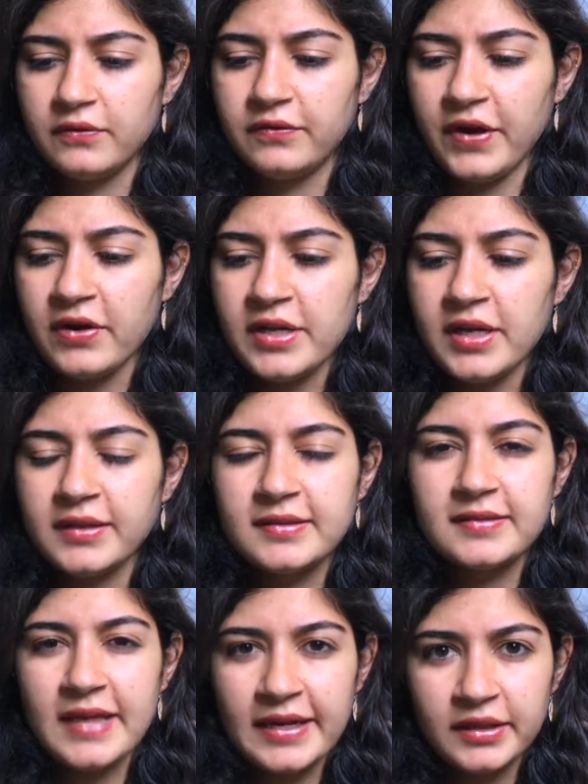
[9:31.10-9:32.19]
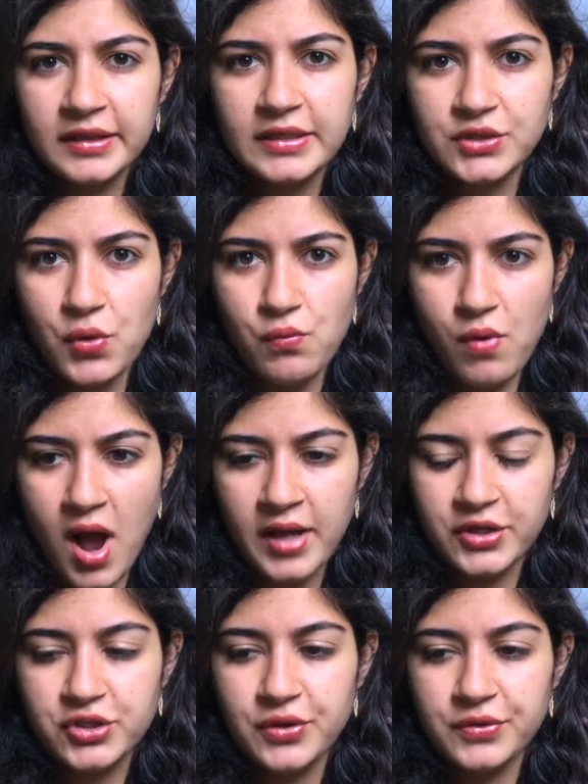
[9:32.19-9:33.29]
very unsettling to
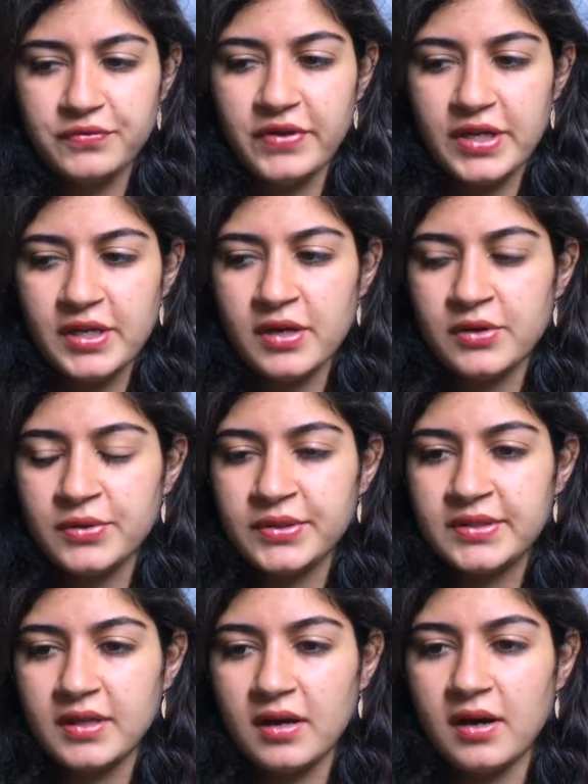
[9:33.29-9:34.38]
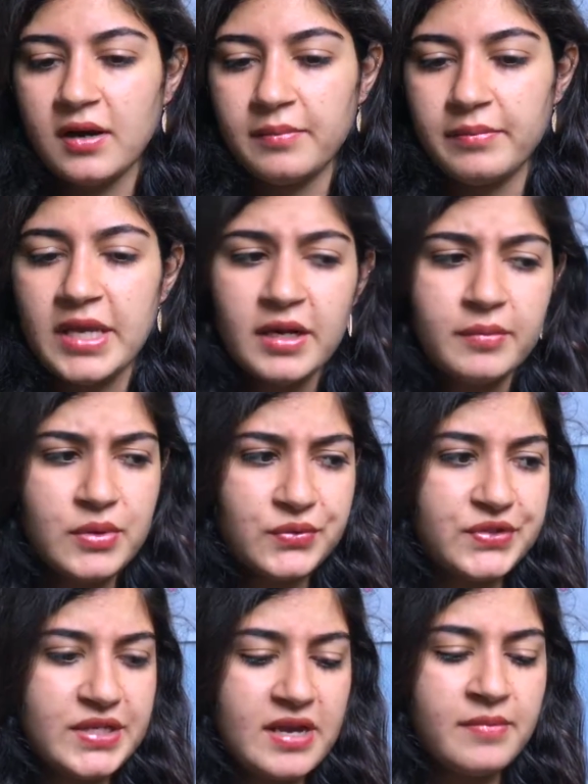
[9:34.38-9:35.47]
watch those videos in a
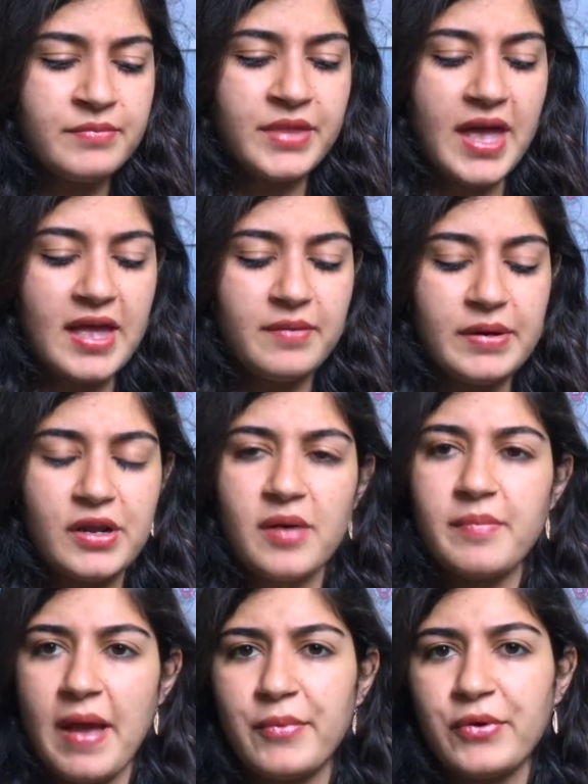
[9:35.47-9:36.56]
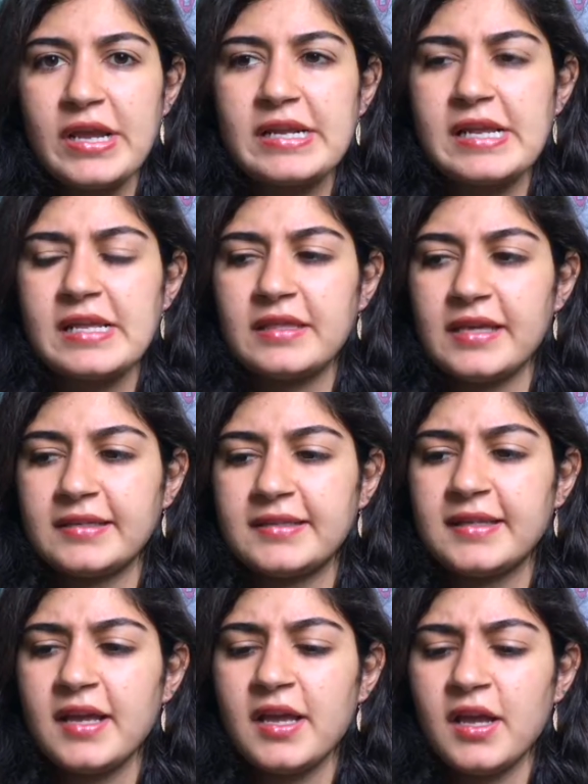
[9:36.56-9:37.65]
museum that had been commemorating
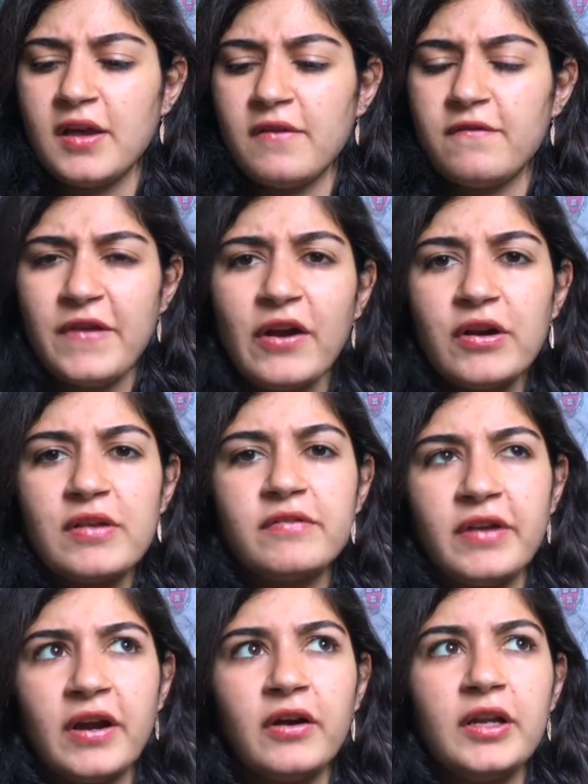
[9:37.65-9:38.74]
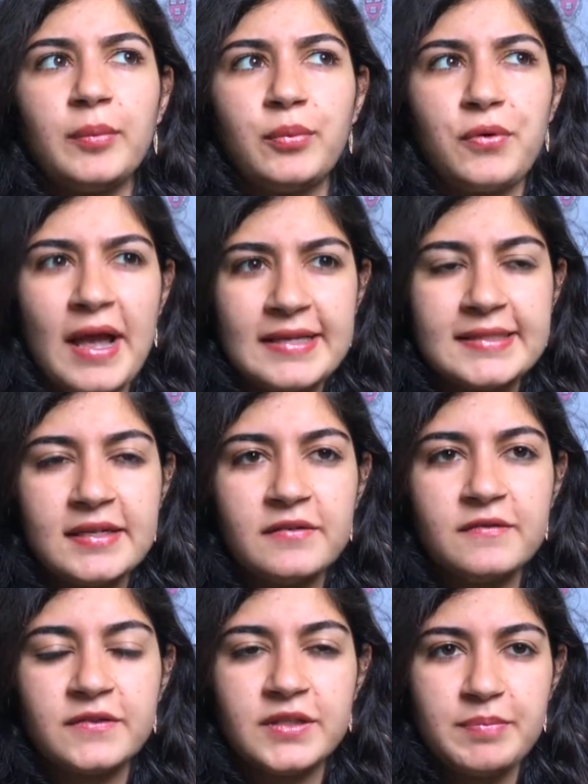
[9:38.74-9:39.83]
this very, very
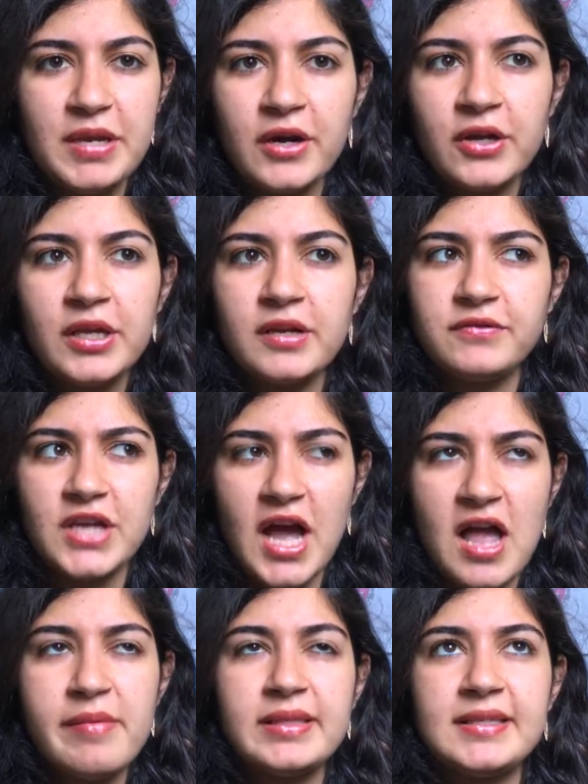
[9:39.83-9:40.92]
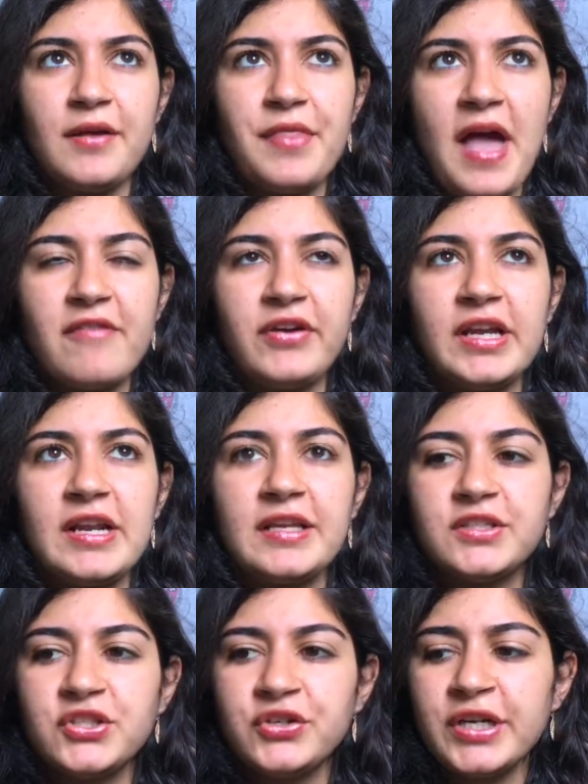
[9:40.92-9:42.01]
oppressive period of time in South African
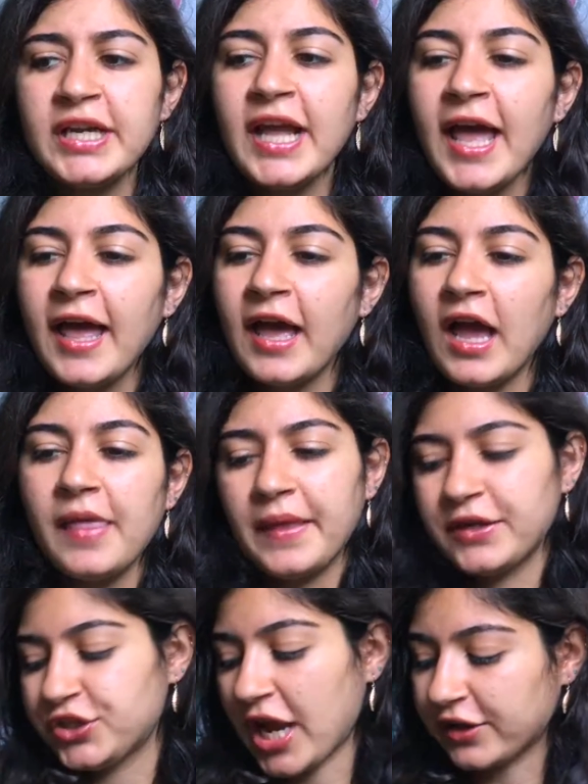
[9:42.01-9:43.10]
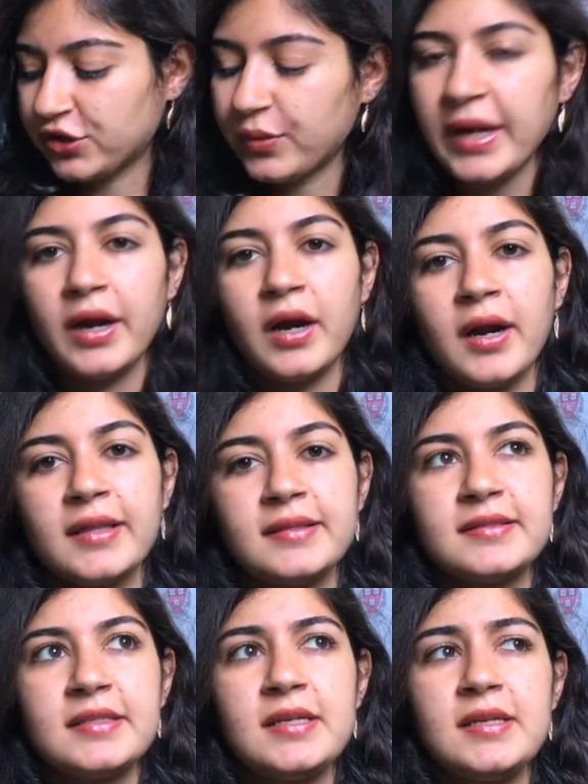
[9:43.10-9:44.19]
history, and then check Twitter and
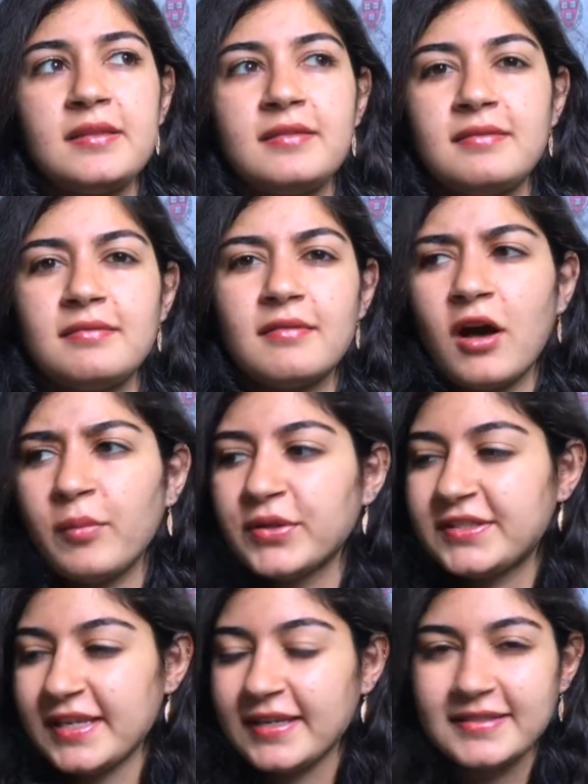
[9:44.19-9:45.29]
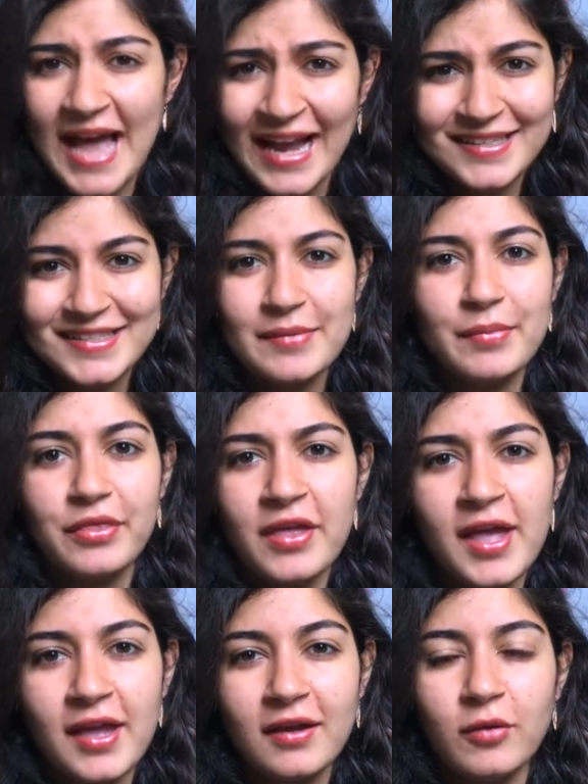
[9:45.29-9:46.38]
see almost the exact same
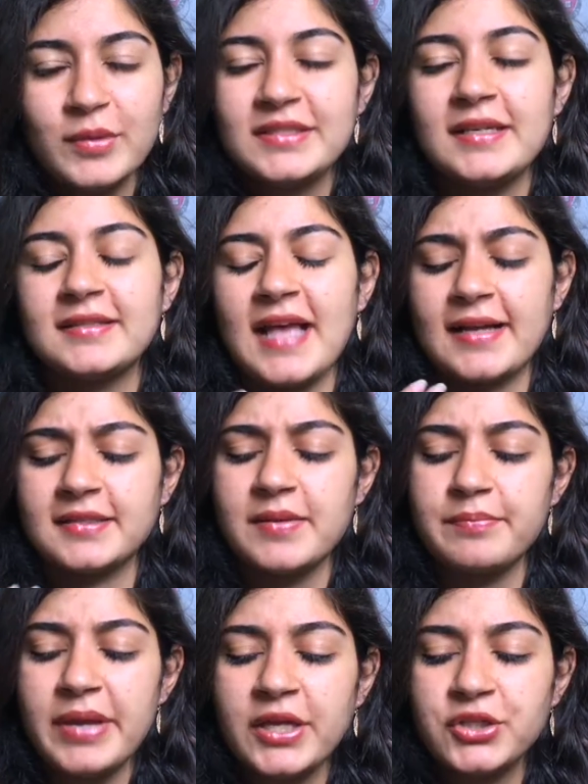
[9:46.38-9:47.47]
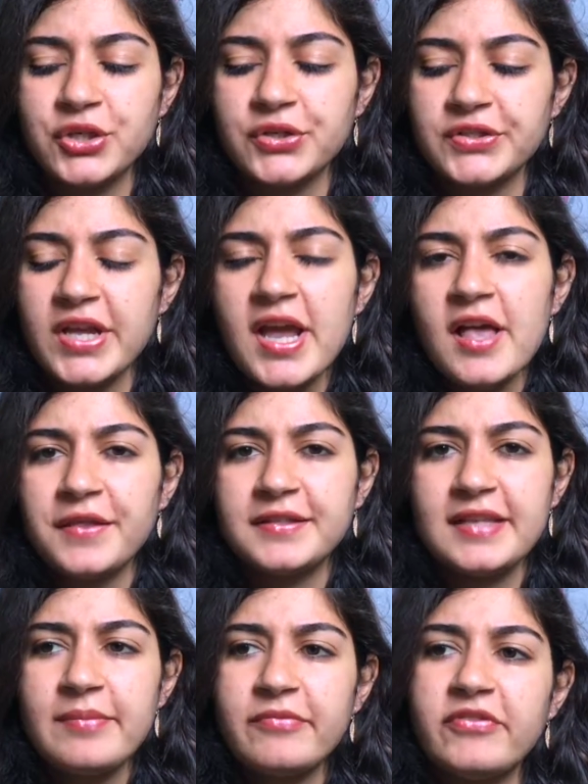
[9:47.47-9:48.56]
thing, almost the exact same pictures, the
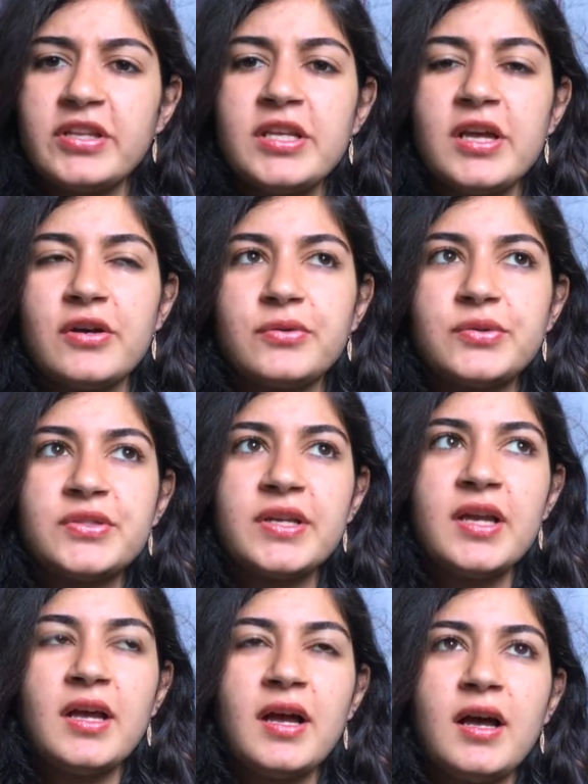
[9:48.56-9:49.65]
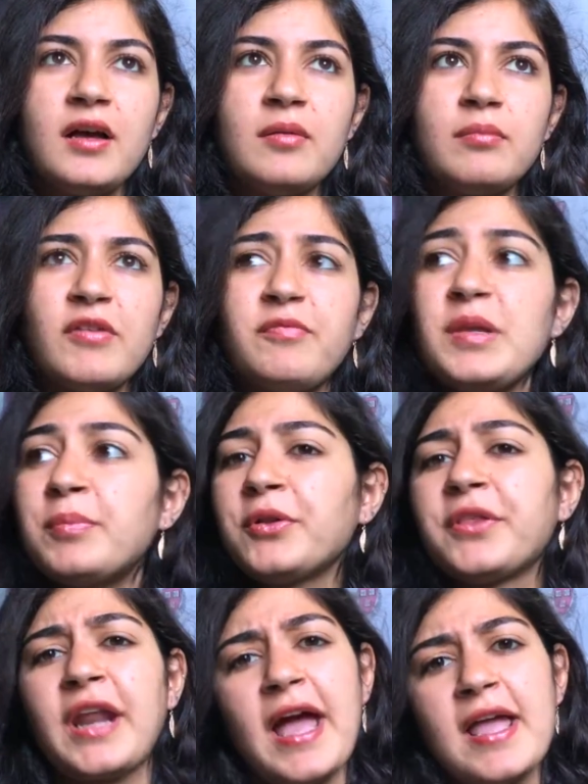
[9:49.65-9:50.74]
same videos of people
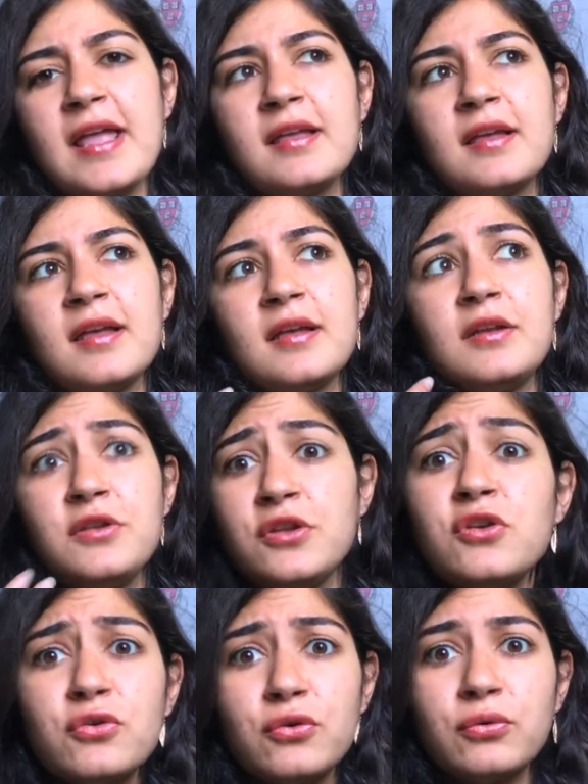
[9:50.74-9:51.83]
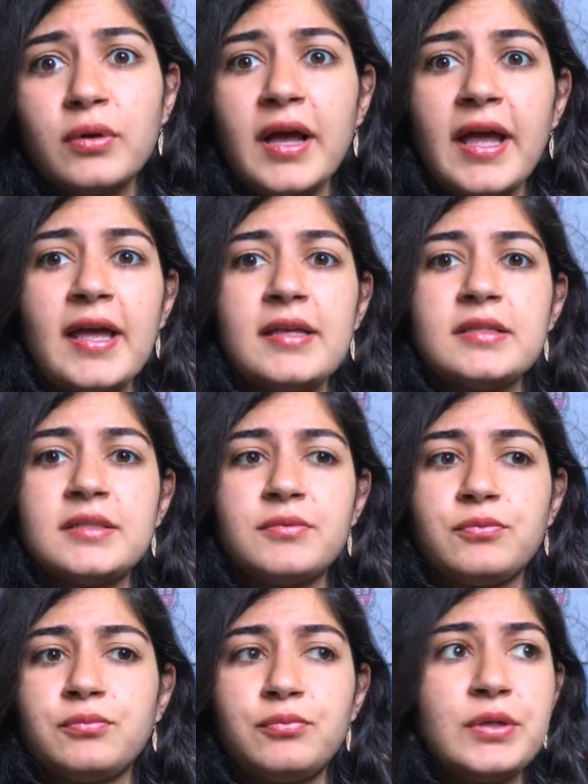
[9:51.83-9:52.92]
that I knew and
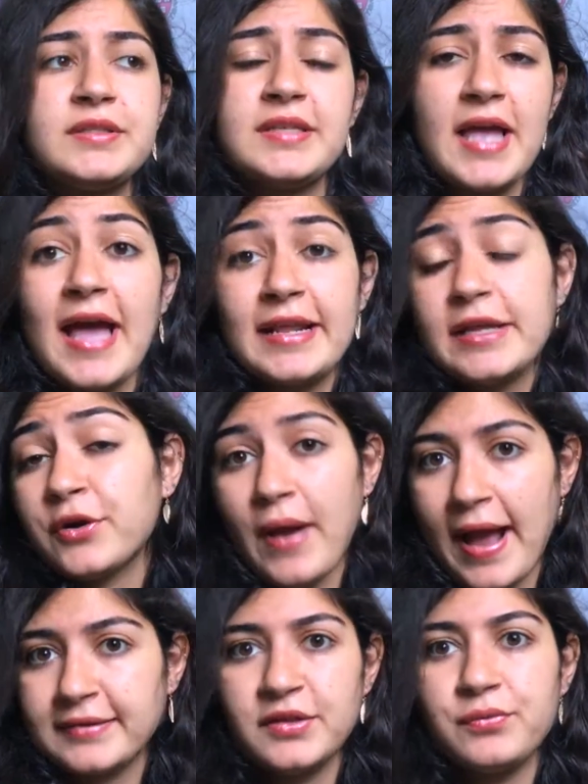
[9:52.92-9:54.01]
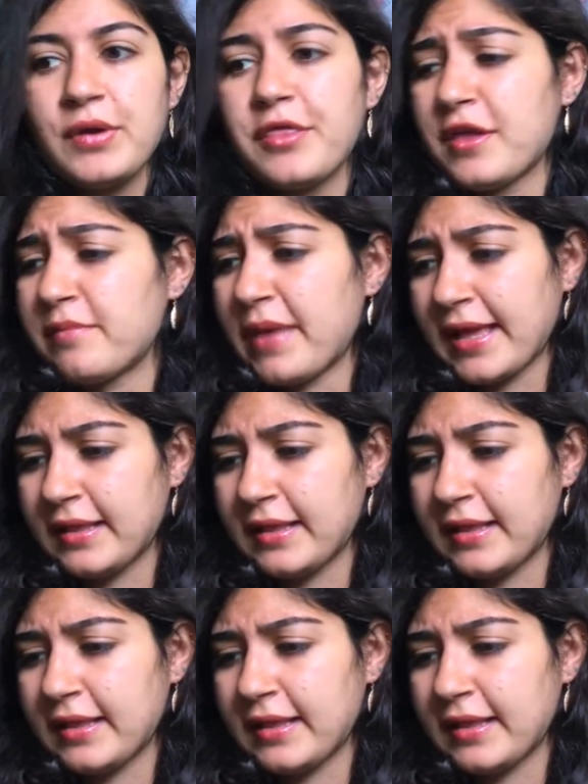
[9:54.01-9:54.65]
had interacted with in my